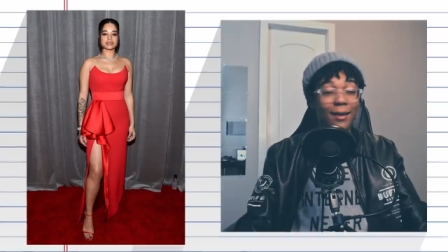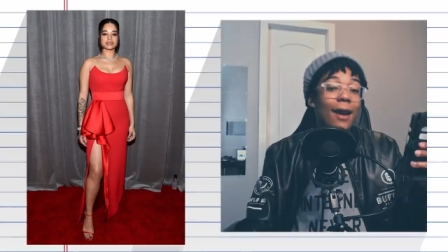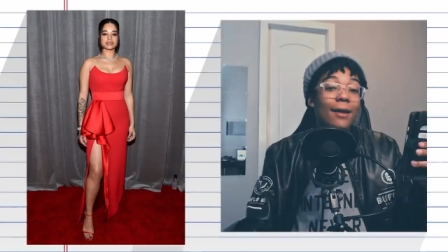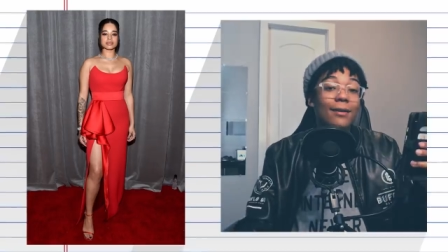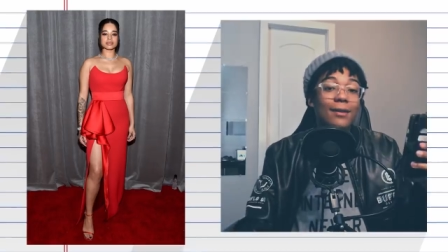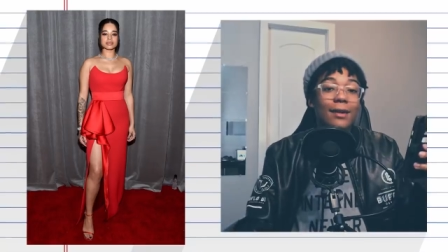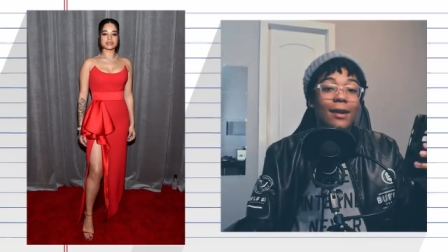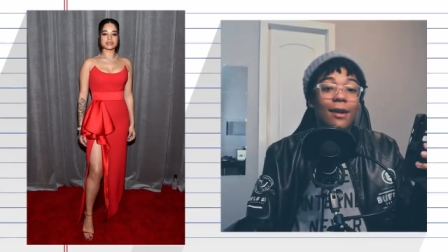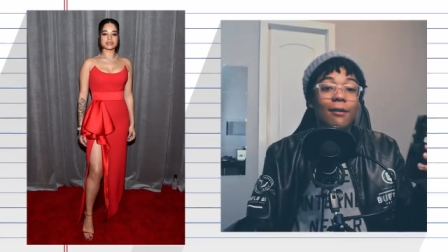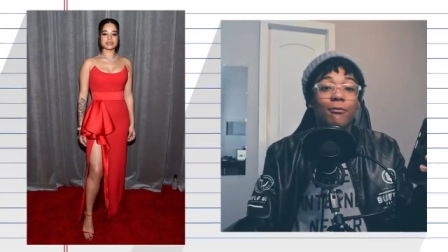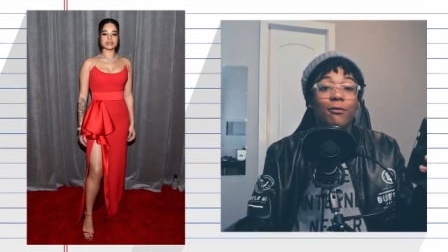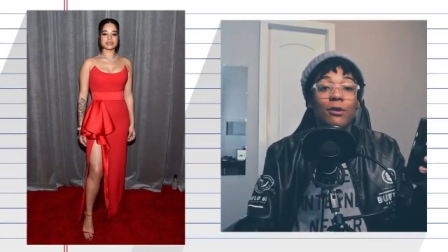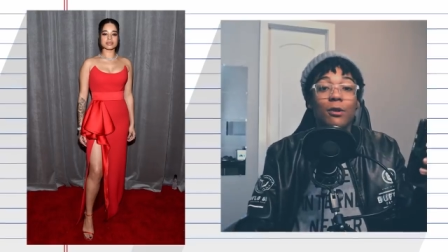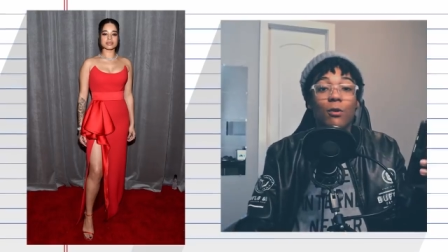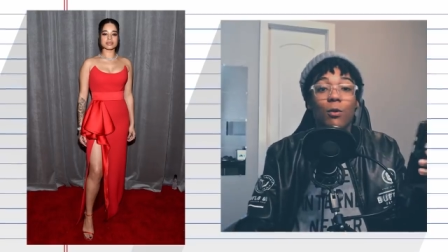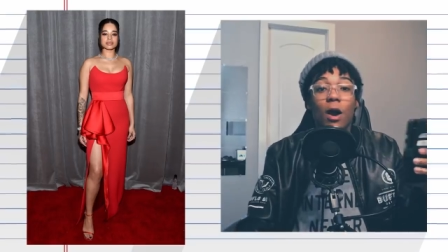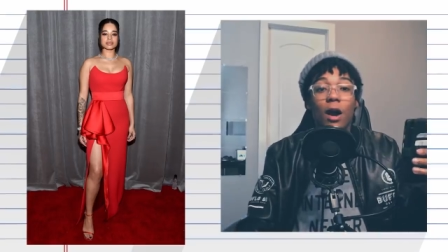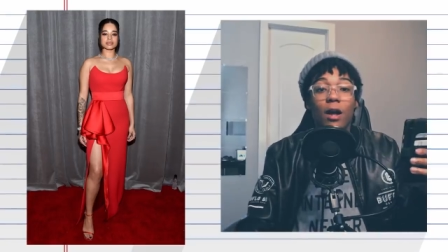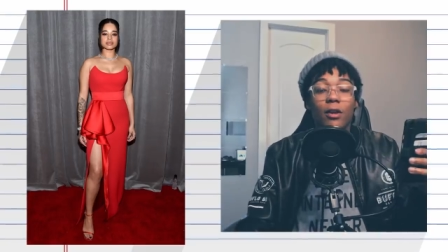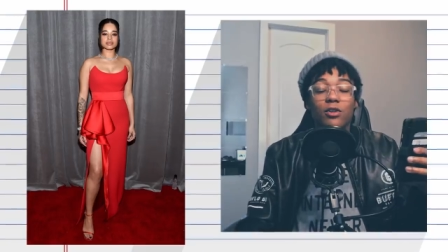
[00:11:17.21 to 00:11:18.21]
I think I've
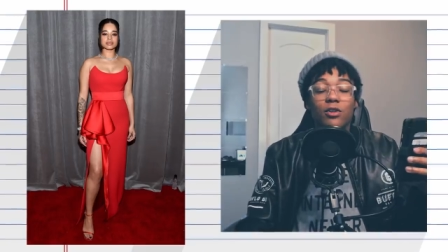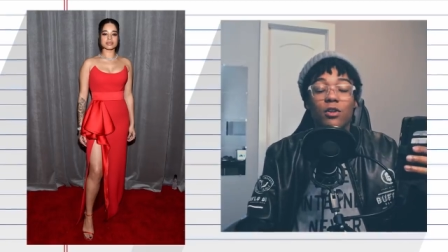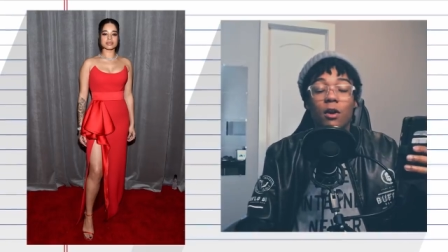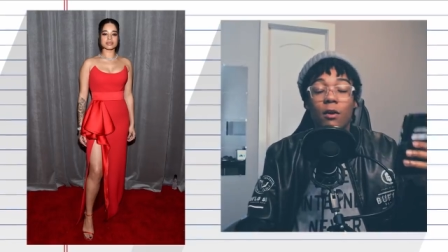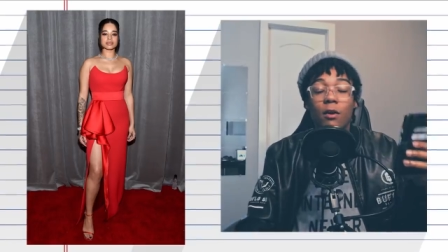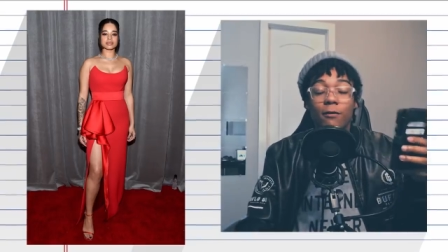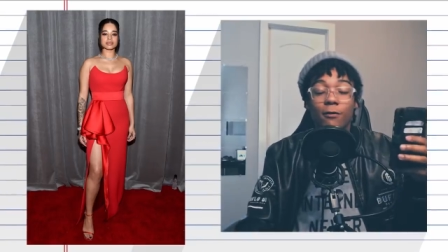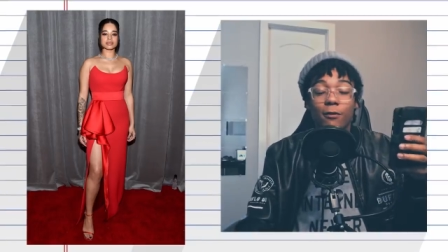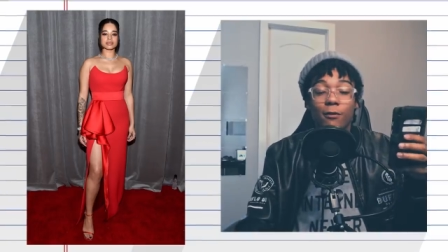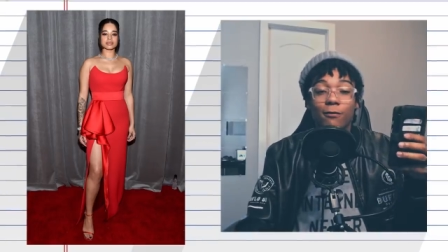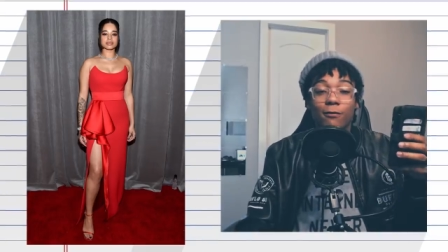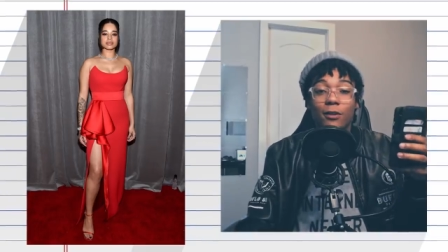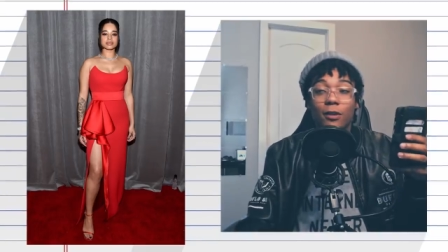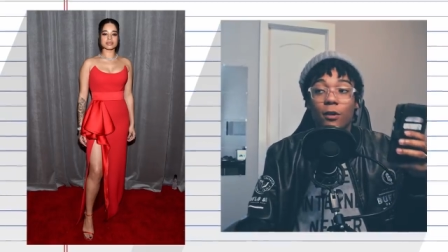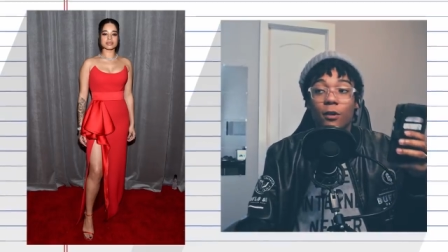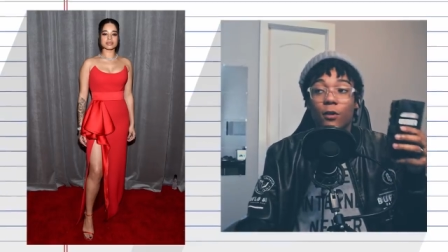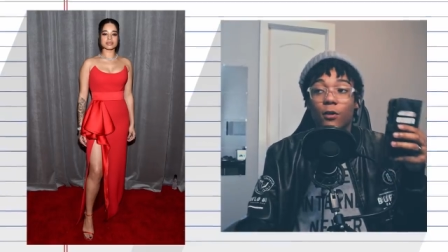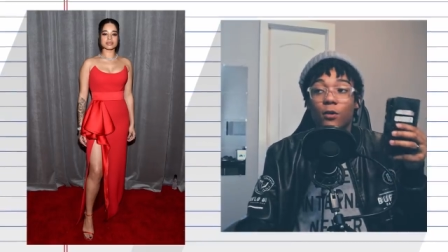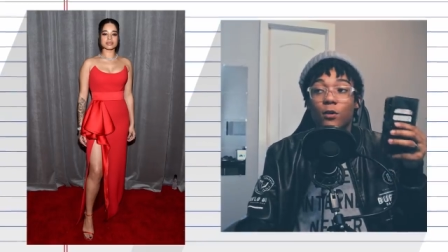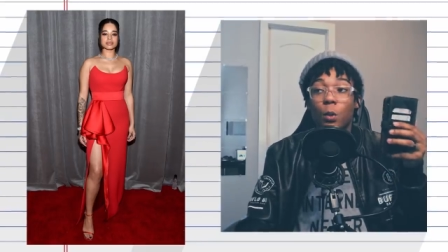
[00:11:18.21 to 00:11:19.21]
rewatched all of her
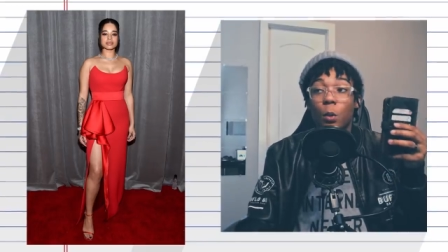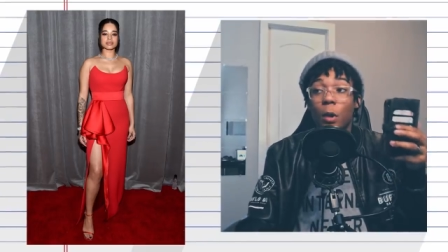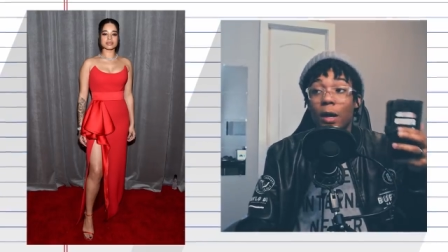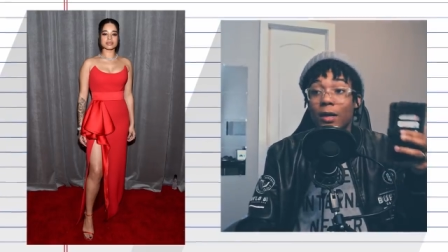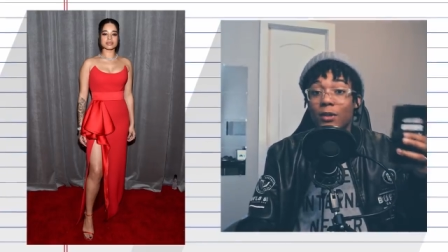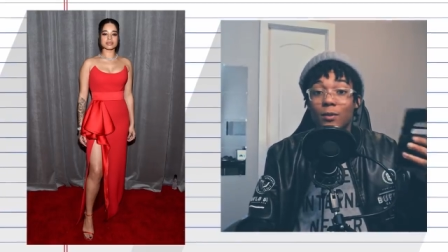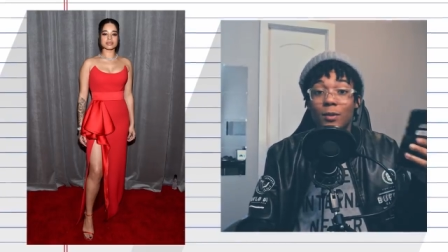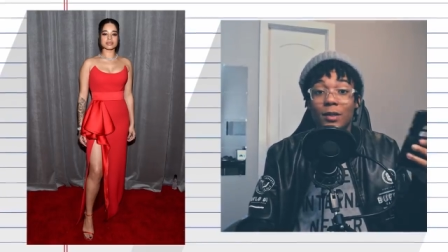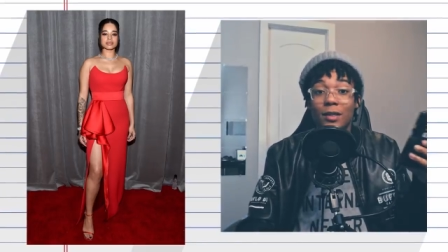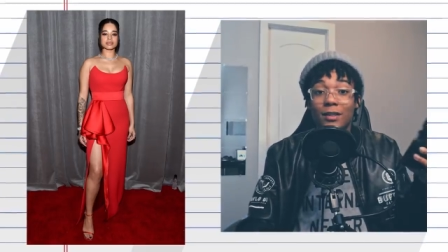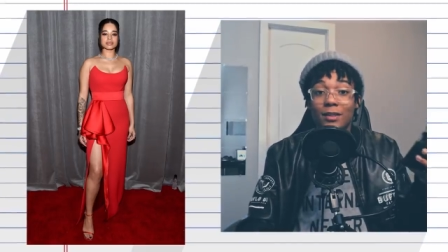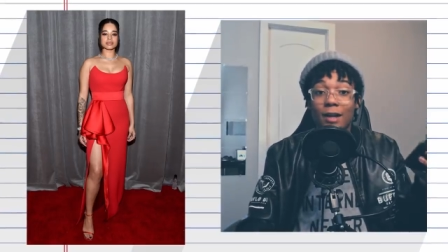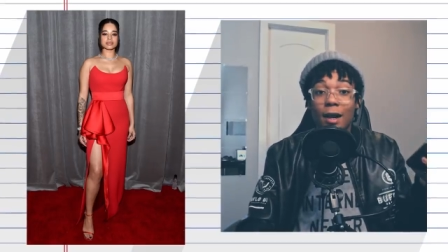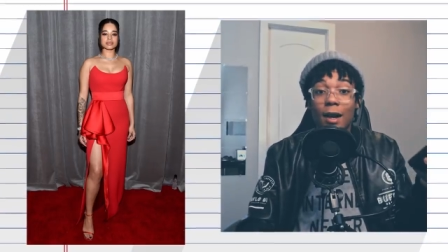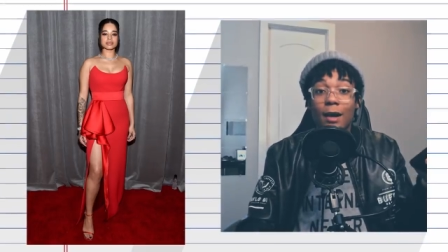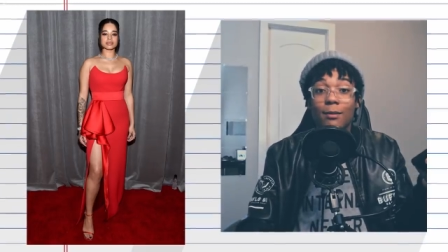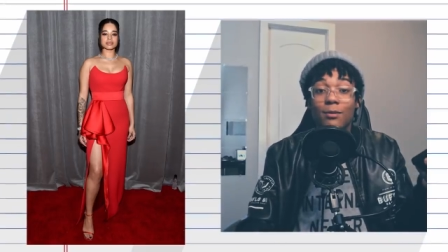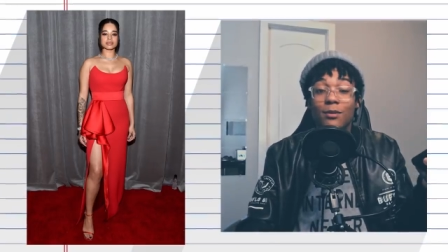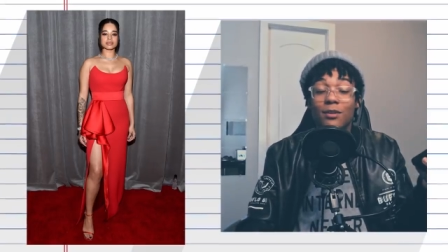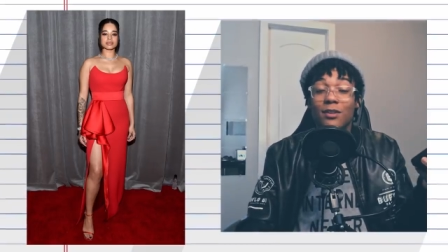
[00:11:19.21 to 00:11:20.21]
videos way too many
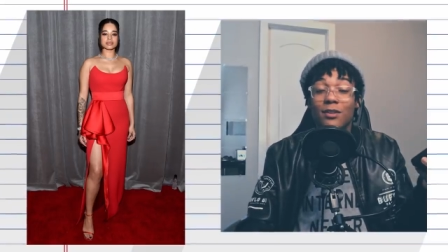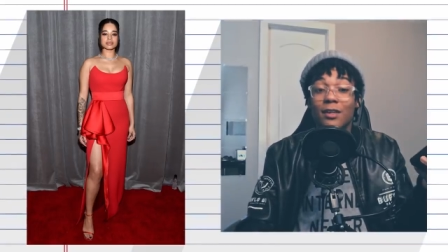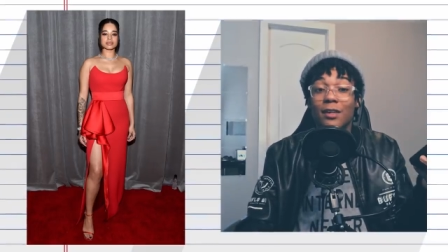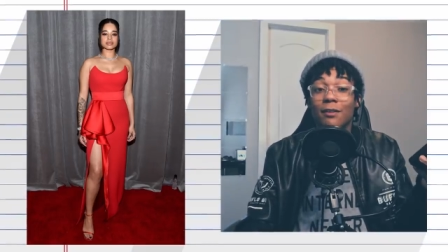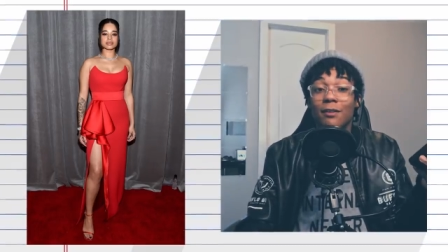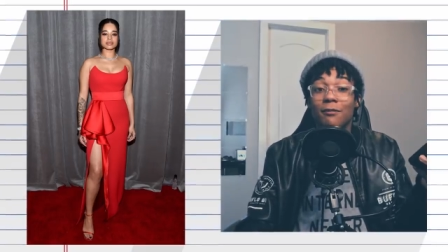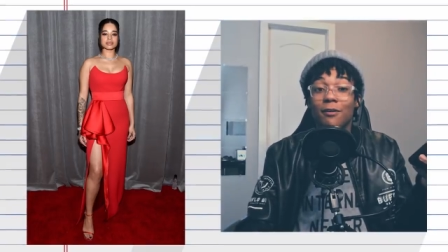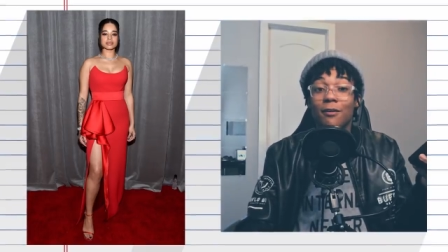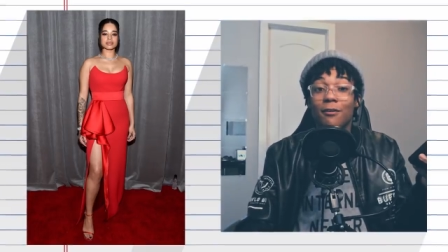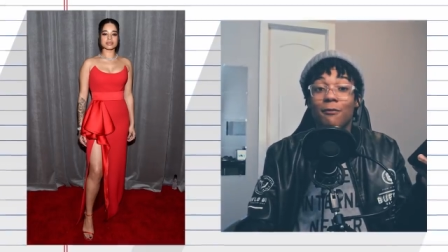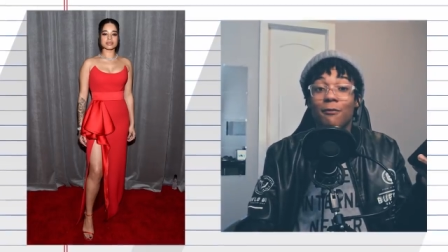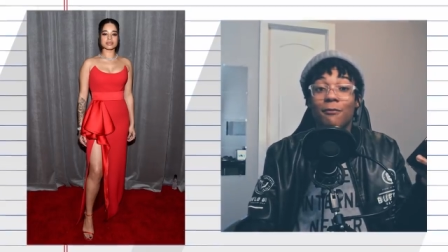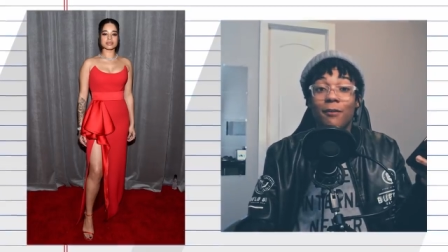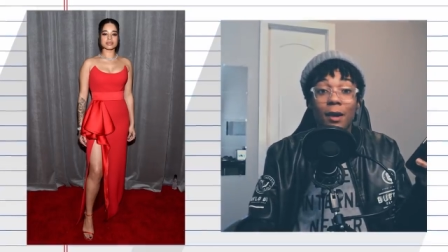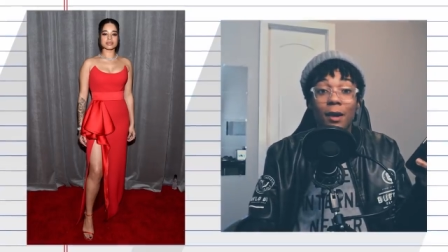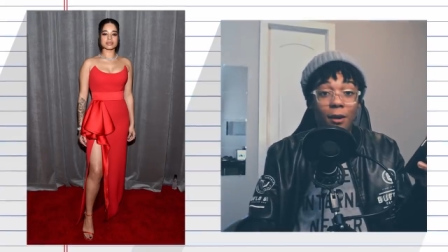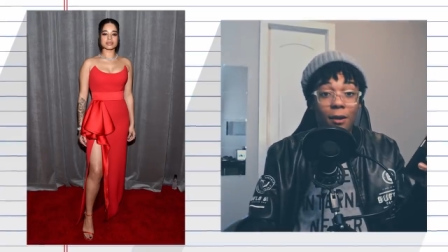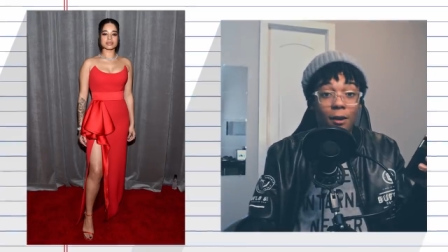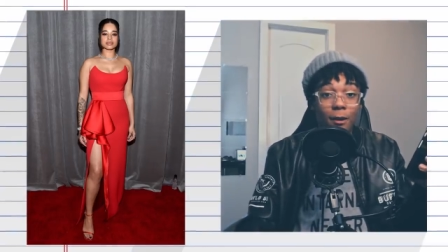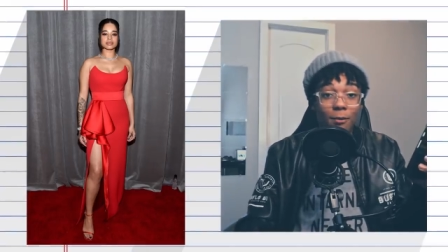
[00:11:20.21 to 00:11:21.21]
times to give a
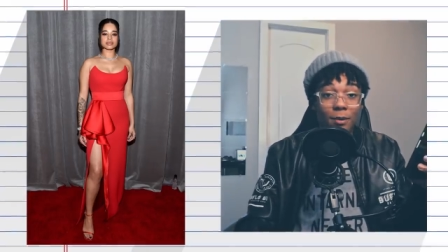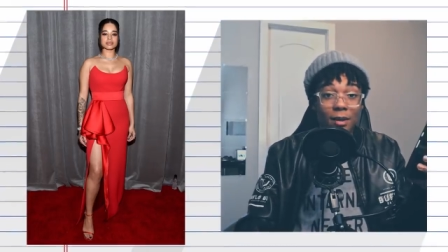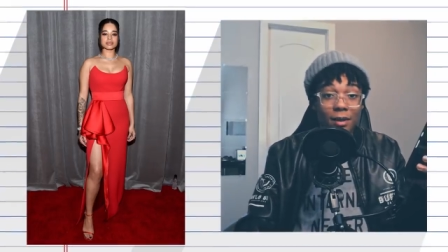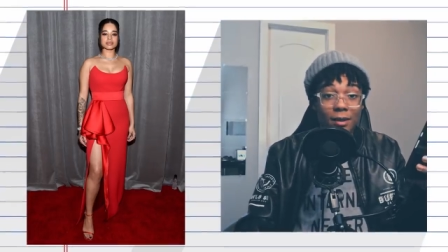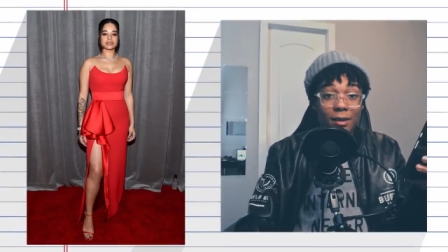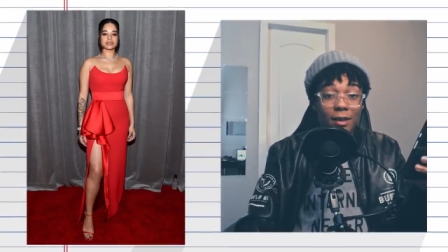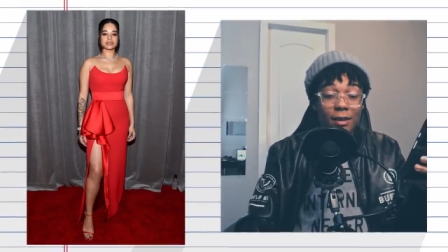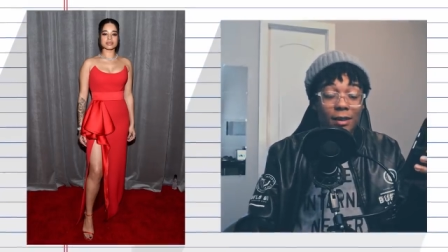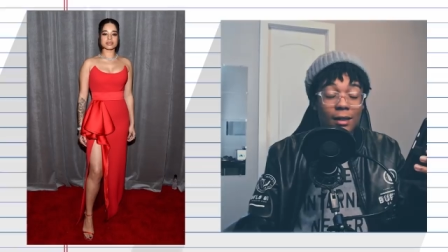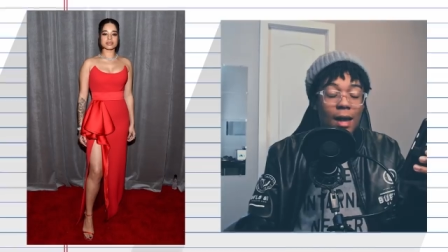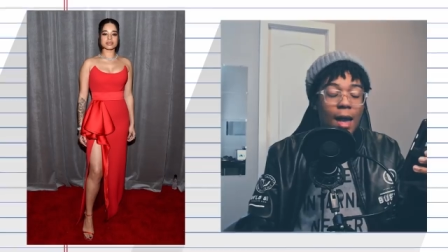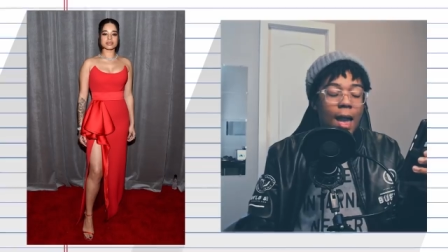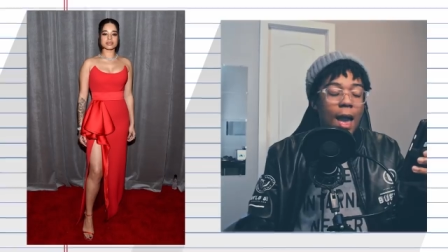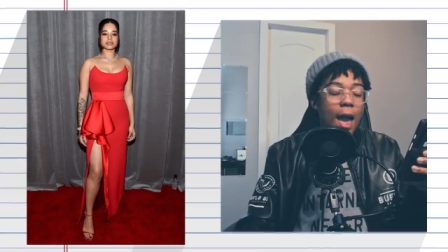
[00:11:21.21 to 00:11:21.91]
fair opinion.